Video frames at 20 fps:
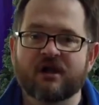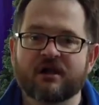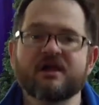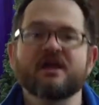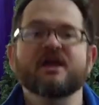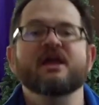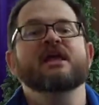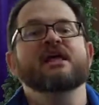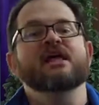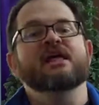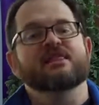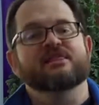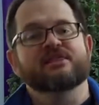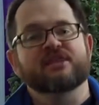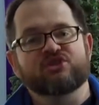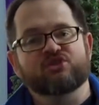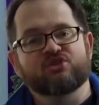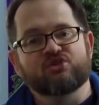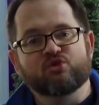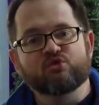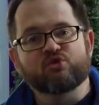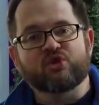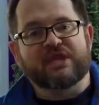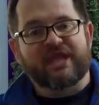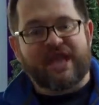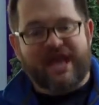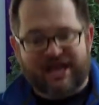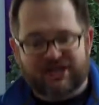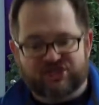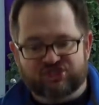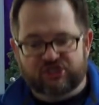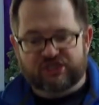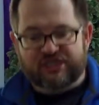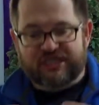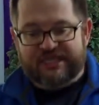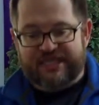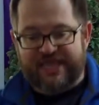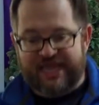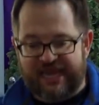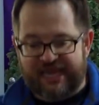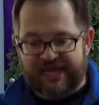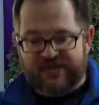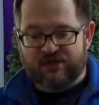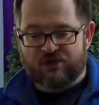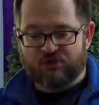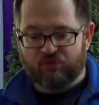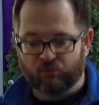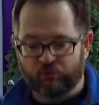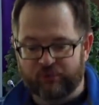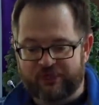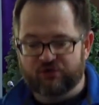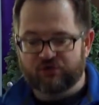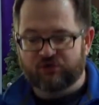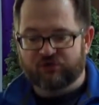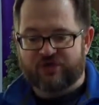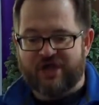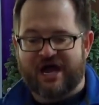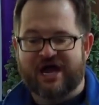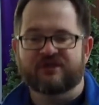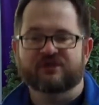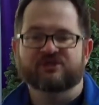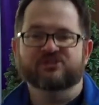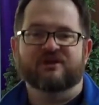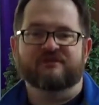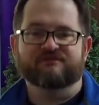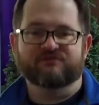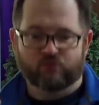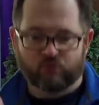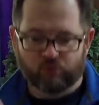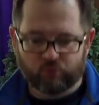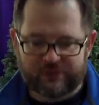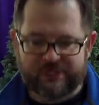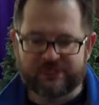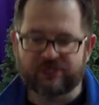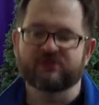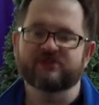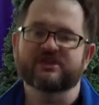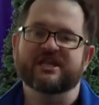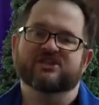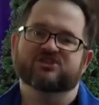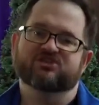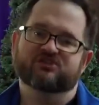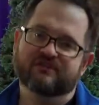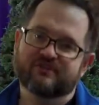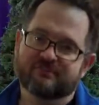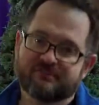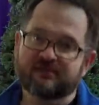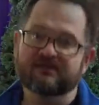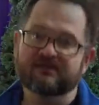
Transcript: are that you can actually gain real knowledge of the real nature of the